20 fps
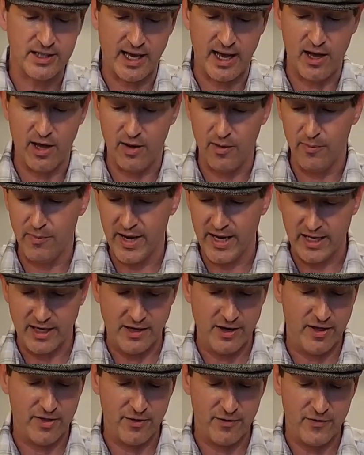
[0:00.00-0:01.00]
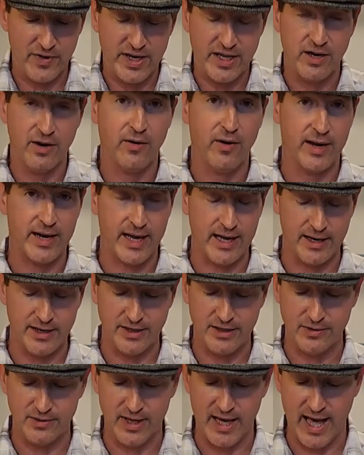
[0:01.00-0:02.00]
I'll make another video on how to
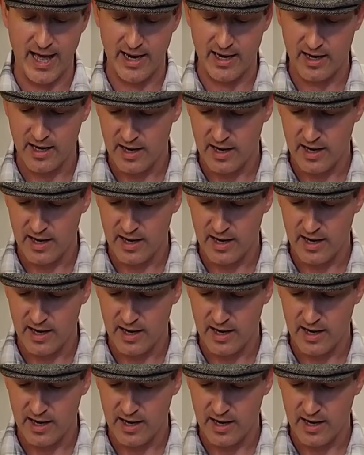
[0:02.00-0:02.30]
do that.